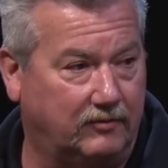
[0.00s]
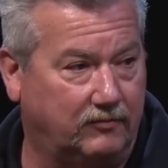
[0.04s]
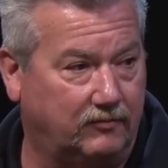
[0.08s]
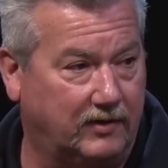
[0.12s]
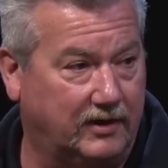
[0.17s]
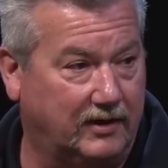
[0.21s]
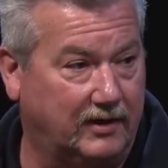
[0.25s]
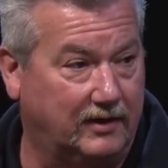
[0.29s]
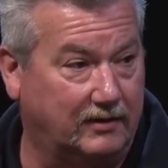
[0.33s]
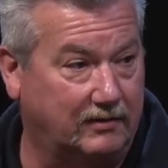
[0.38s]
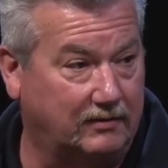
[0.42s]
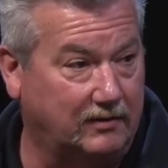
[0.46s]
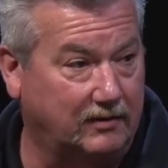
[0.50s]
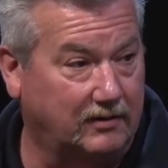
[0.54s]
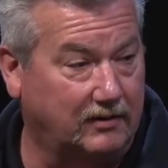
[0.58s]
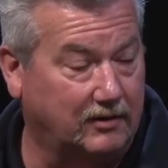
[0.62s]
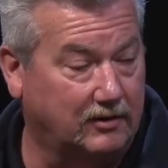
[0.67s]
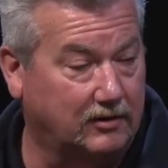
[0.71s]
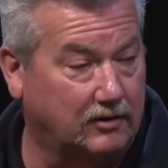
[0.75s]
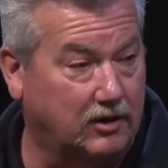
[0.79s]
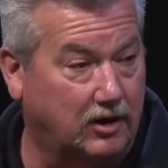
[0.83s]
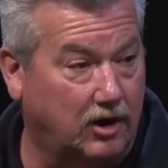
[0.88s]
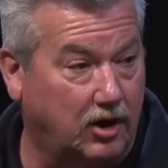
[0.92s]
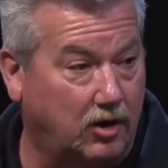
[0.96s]
We
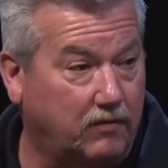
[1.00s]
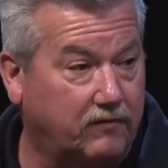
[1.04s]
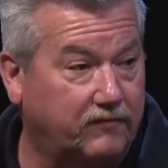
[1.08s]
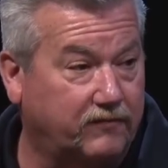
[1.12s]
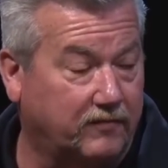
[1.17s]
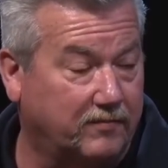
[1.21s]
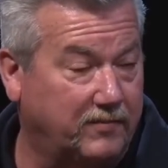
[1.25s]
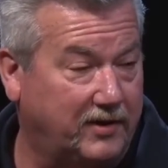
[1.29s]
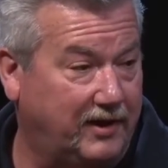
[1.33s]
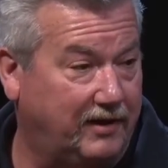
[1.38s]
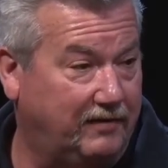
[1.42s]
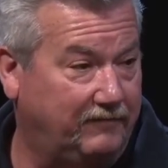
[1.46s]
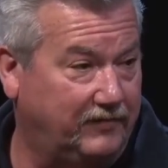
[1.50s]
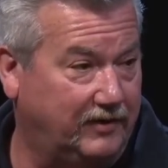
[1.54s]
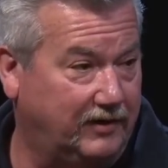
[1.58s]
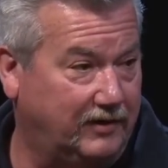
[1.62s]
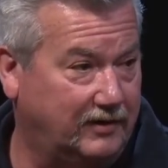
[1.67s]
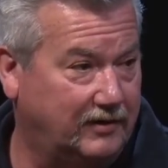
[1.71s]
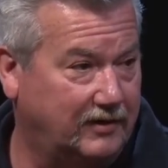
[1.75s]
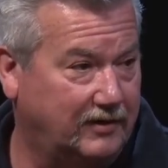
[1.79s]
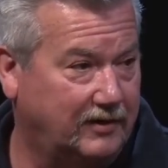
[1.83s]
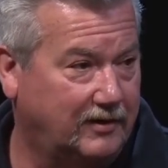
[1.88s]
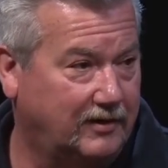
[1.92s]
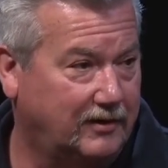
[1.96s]
go from having
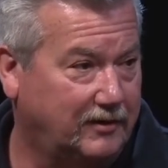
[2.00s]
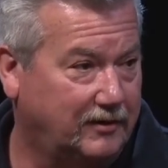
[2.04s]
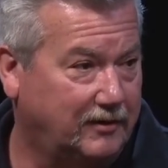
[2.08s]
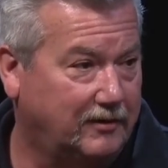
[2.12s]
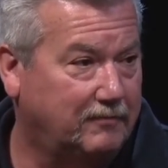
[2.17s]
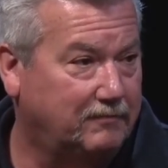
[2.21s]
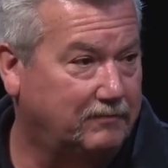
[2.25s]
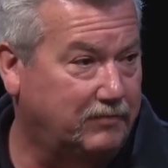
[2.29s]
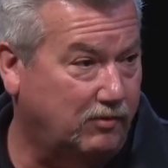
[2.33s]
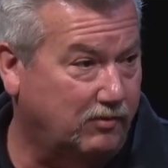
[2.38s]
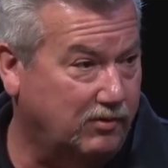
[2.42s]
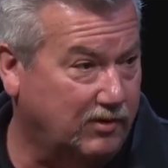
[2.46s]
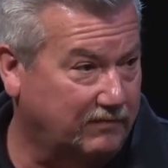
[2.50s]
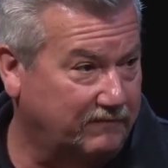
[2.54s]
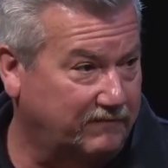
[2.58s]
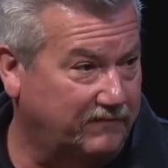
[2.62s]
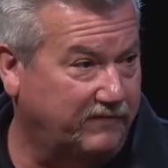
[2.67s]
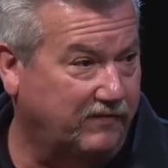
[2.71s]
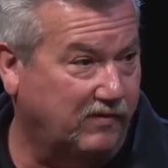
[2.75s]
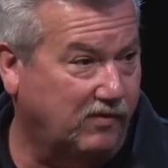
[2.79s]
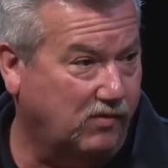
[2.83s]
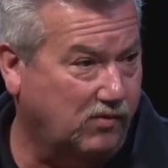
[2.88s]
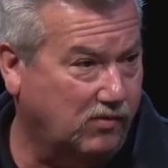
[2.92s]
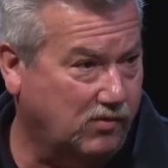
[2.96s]

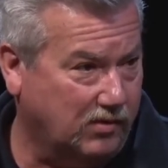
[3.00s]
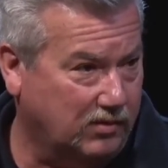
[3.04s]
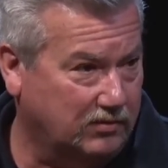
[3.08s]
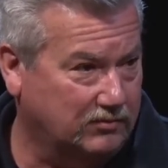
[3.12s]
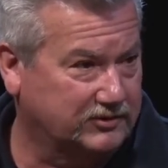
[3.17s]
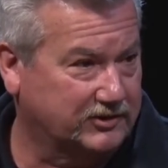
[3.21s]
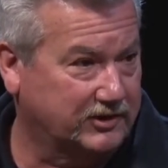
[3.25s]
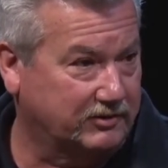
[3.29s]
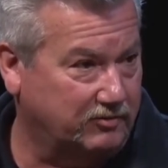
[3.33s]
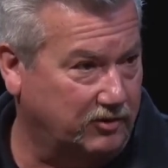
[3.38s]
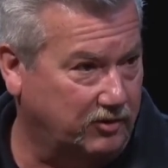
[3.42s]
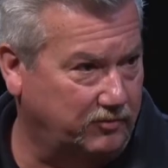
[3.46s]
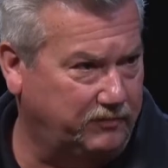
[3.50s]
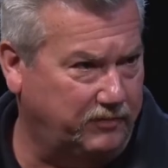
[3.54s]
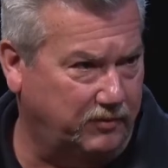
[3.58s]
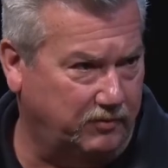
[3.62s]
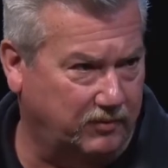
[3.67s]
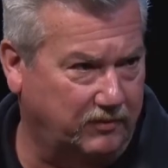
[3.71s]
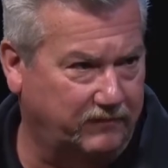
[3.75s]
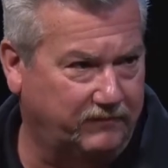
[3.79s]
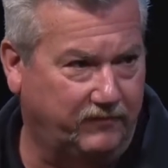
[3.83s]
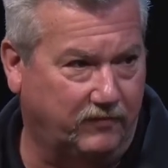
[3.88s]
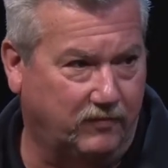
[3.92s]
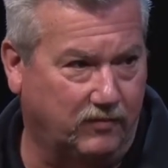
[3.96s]
0.4,
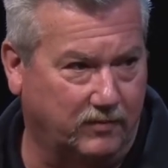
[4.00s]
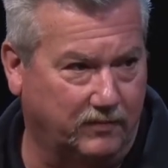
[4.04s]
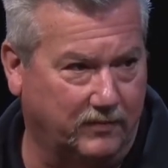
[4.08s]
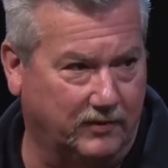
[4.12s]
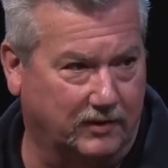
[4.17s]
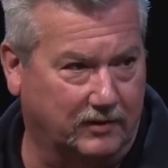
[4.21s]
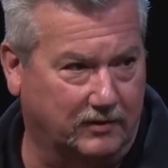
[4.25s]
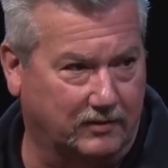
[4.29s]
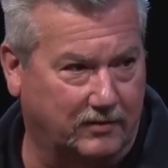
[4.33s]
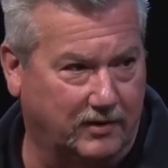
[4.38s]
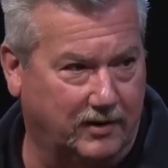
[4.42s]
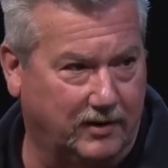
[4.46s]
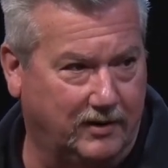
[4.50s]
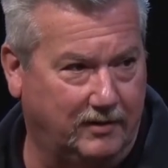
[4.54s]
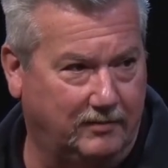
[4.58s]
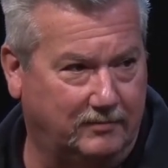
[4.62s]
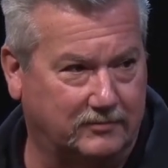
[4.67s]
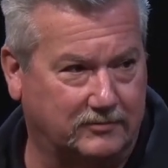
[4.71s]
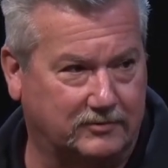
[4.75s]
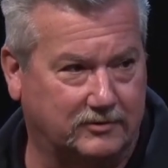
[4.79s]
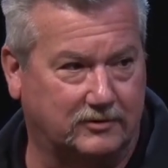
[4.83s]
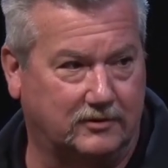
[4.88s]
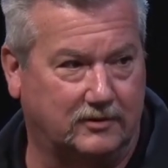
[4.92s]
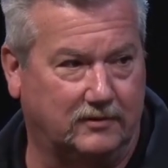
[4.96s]
0.4
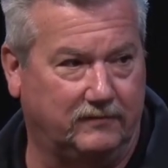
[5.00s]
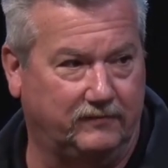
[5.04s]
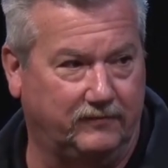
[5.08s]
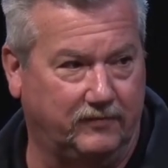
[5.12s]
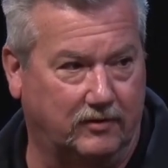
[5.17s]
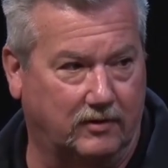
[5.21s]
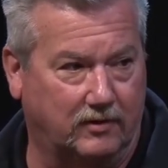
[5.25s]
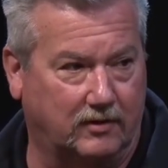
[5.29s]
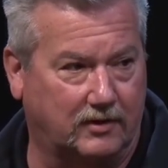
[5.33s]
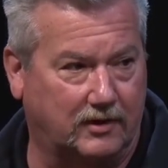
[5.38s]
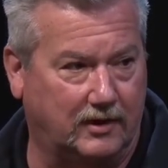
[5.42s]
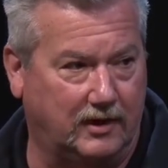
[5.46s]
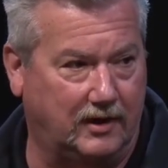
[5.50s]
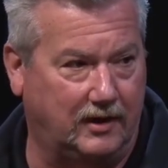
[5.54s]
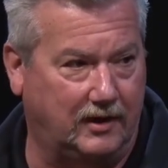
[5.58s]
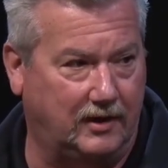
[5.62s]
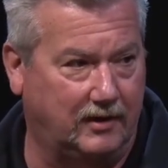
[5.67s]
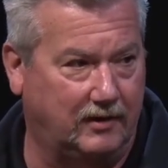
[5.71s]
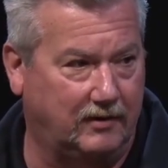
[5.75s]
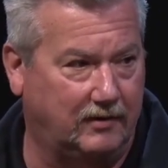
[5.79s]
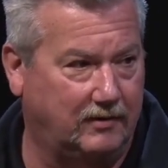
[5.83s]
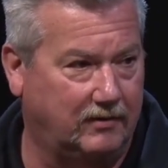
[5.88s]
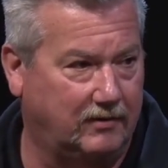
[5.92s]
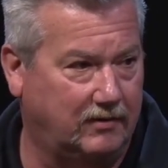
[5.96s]
milligrams of
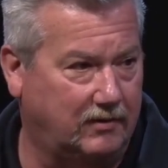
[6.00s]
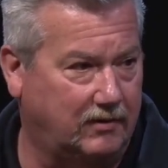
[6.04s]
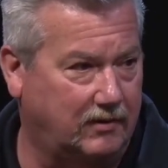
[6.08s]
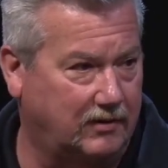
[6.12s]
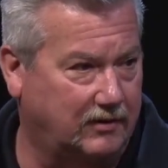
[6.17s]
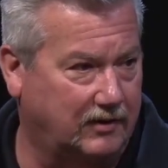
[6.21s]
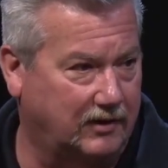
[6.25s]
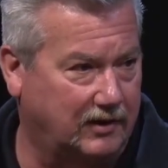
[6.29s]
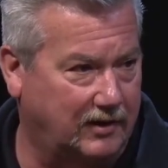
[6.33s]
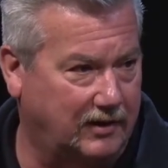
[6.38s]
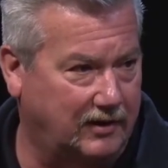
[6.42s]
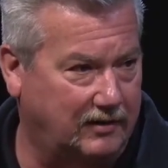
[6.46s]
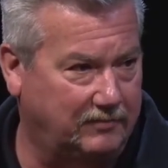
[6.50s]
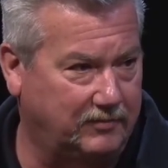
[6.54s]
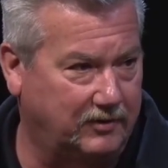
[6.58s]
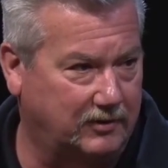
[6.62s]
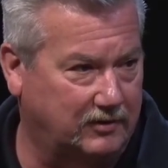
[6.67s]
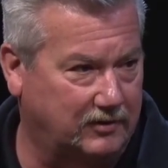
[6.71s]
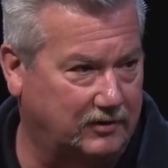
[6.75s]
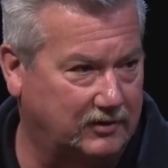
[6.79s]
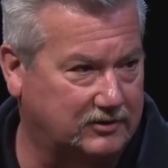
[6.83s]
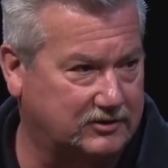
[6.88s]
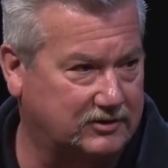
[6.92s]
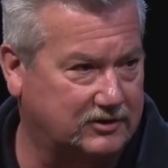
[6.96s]
Narcan on the
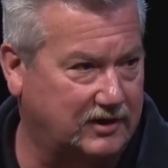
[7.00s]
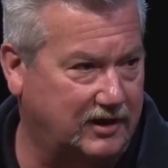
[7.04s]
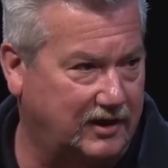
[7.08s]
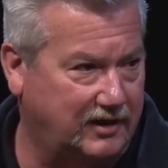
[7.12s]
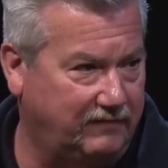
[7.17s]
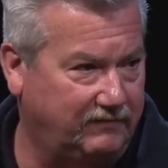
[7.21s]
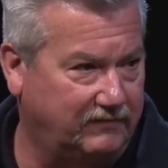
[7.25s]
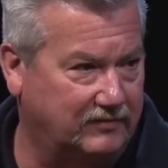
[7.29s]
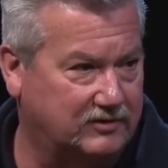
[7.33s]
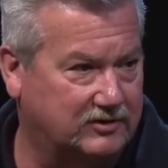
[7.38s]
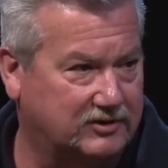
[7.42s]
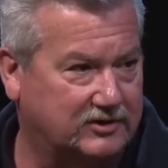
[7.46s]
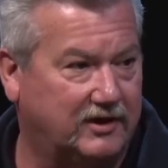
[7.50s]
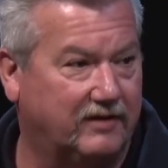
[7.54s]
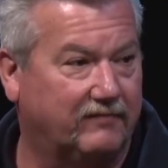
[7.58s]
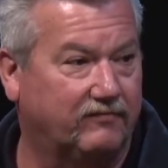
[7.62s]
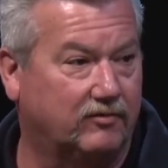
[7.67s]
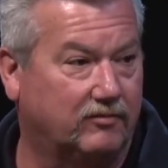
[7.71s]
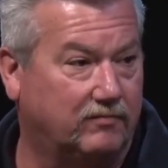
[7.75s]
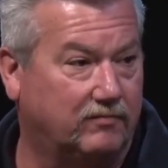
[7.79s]
ambulance to having several